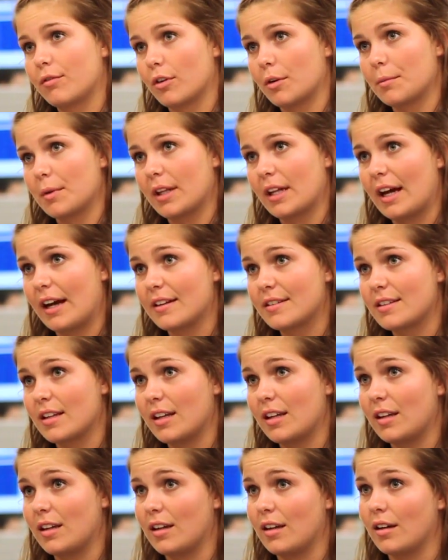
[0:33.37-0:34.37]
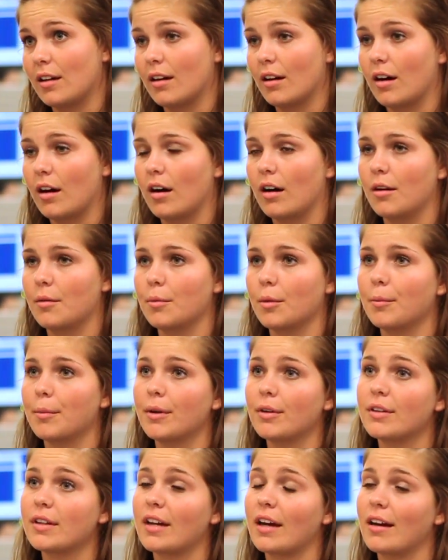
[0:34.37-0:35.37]
Formula SAE. We're
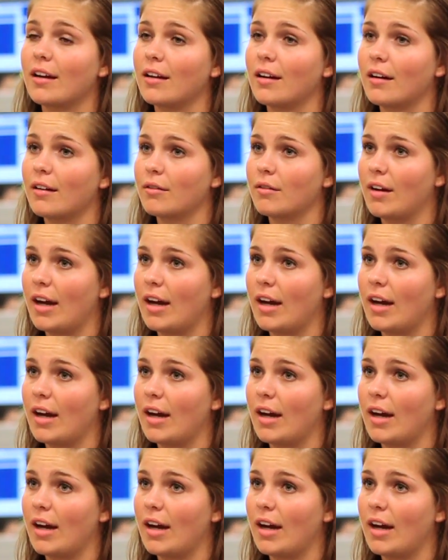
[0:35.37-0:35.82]
building a